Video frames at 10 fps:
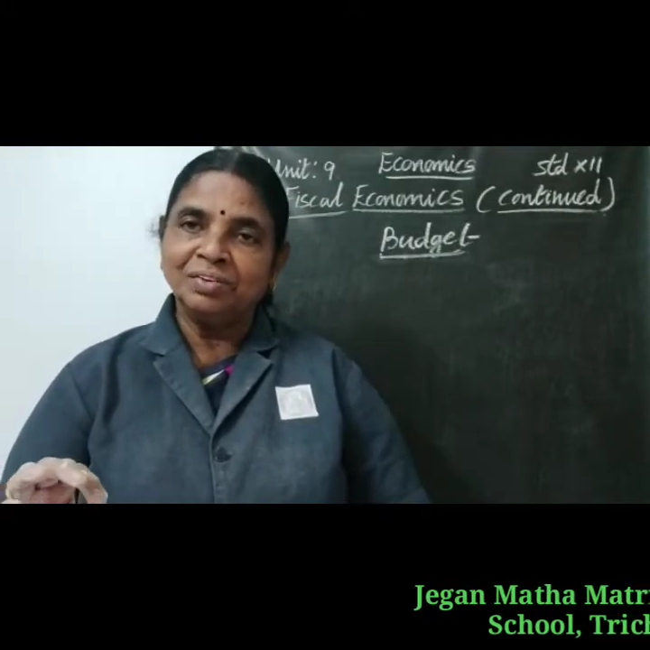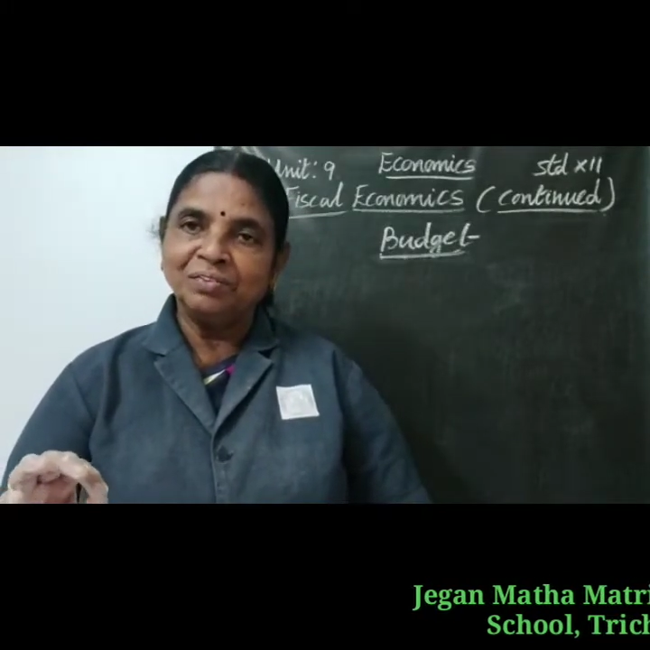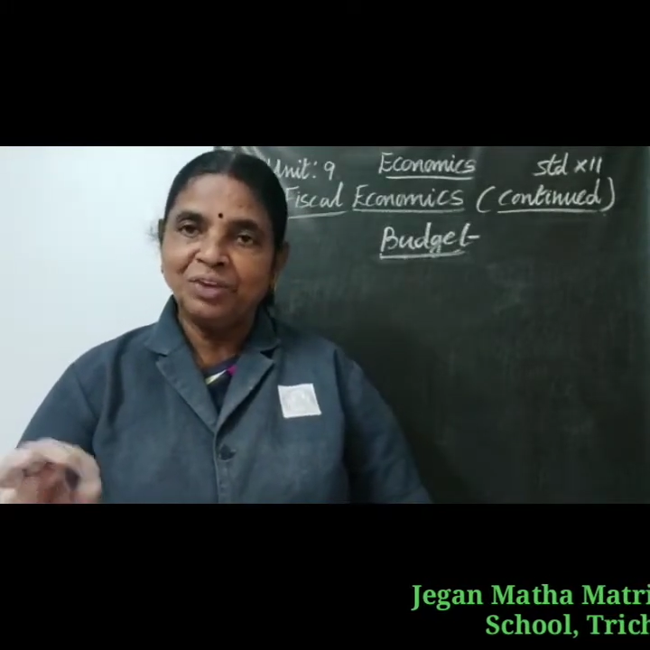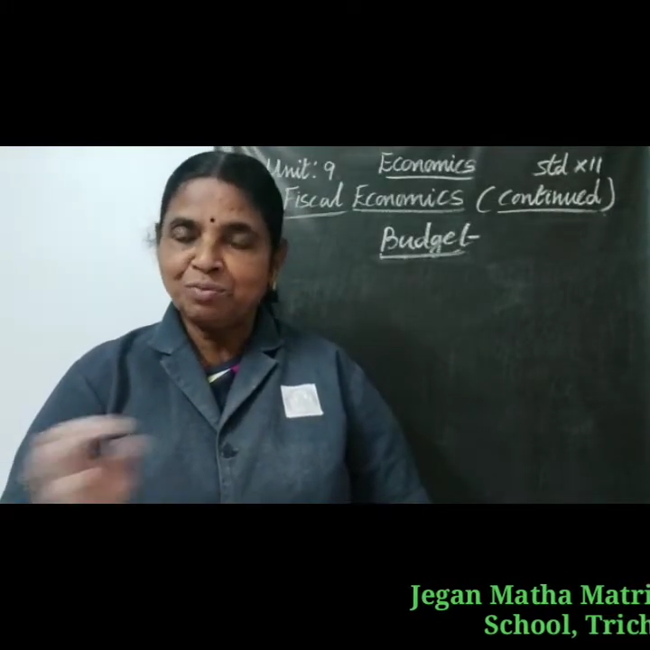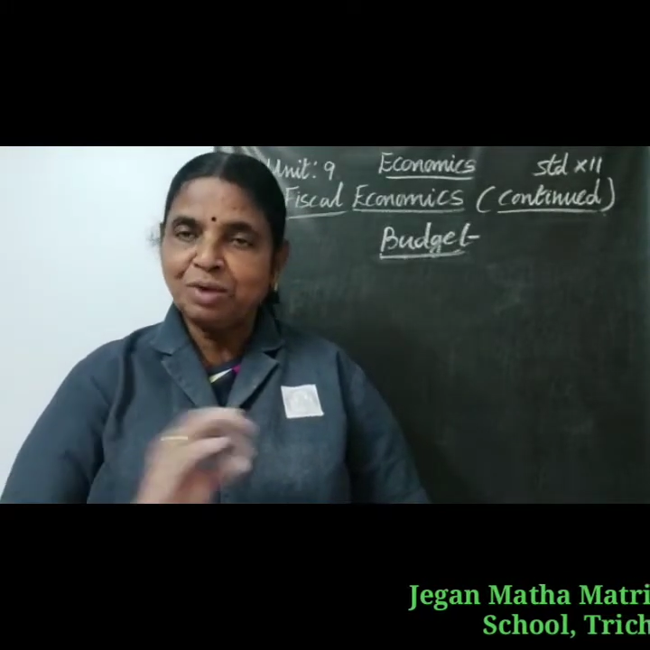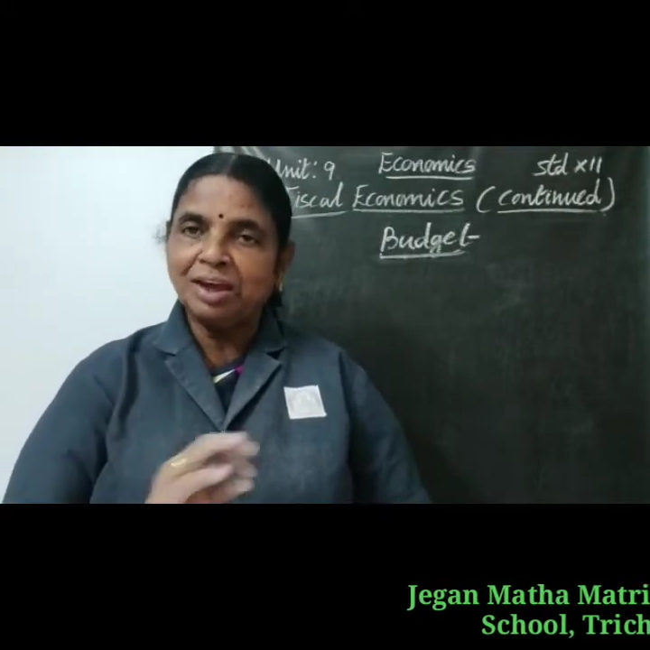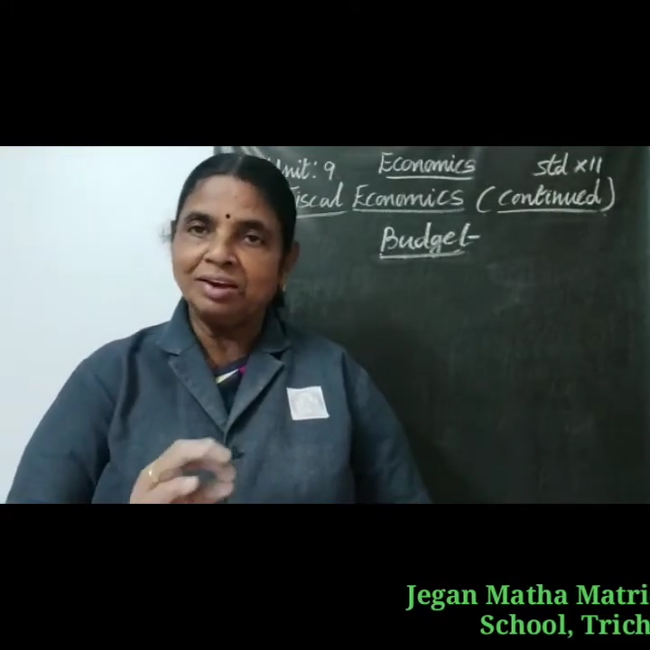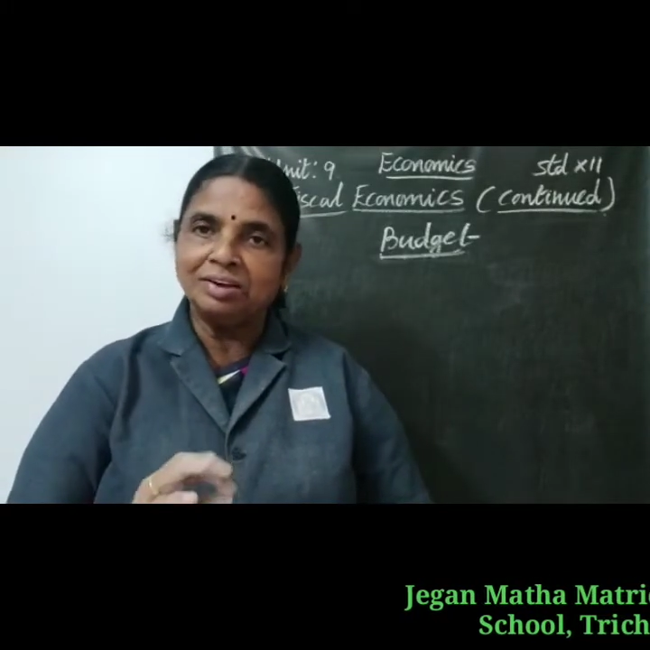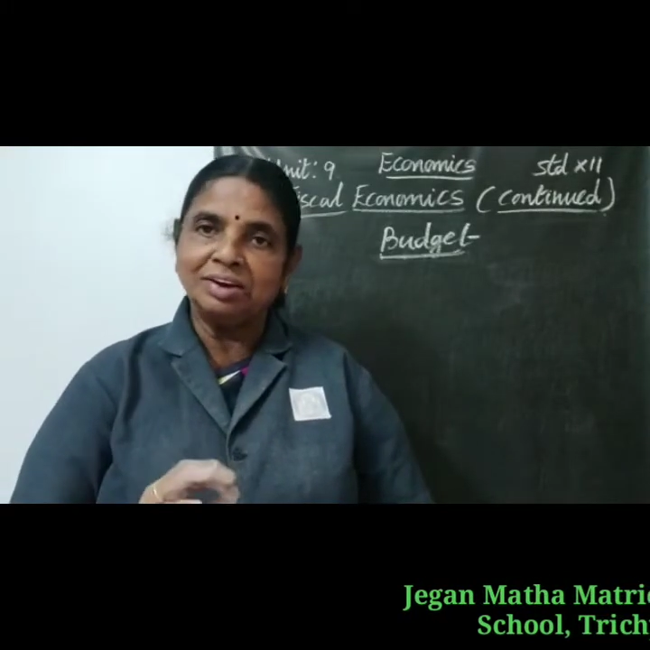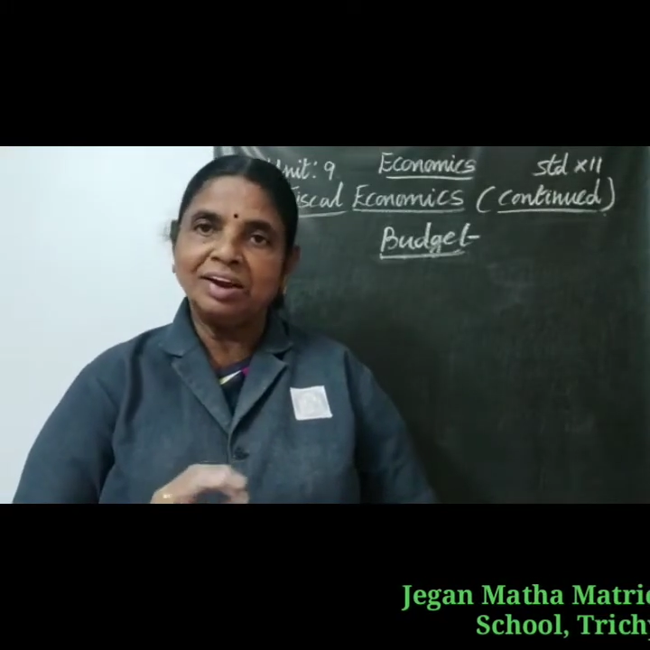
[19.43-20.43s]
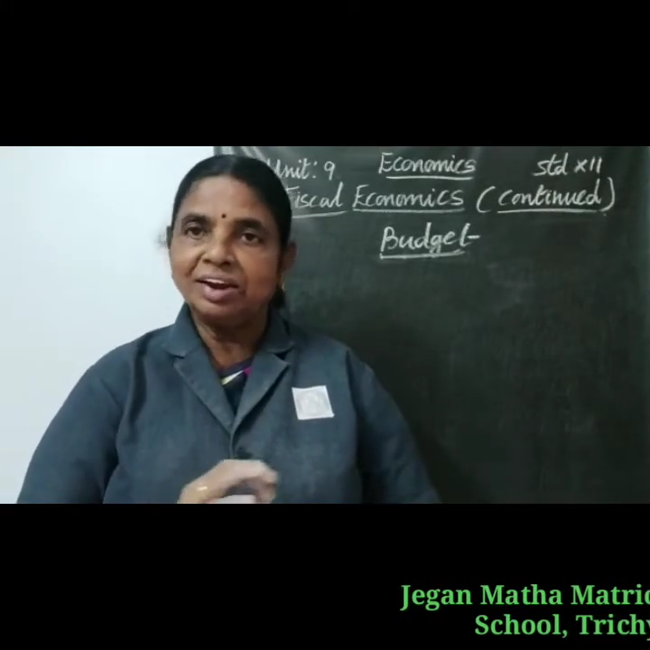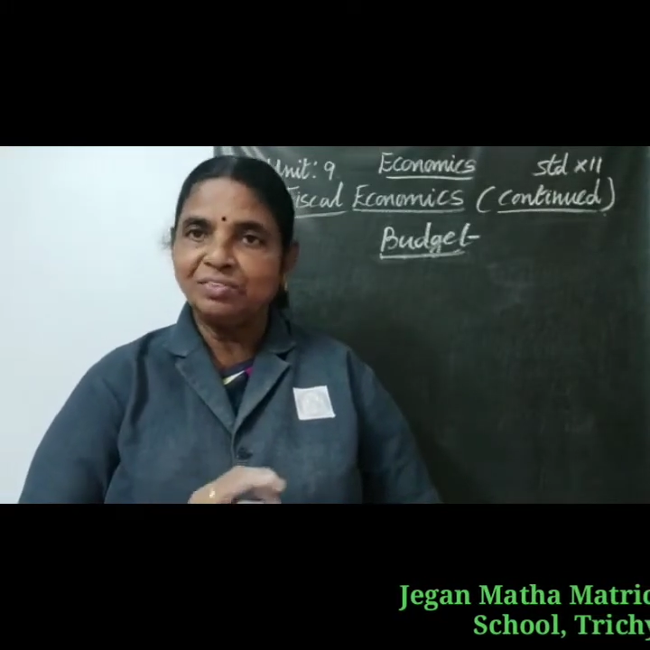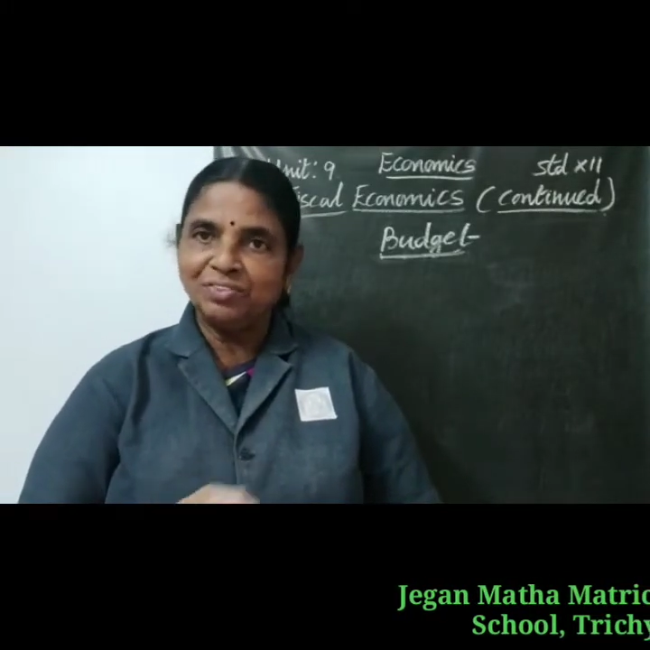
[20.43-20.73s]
We make in a